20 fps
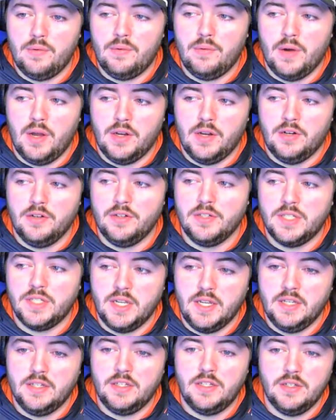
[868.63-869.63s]
runners
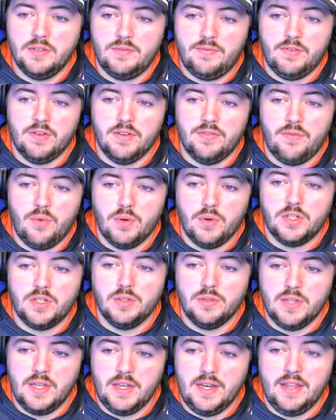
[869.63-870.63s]
for the
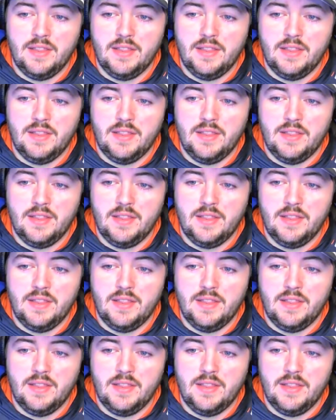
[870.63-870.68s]
4-2 lead.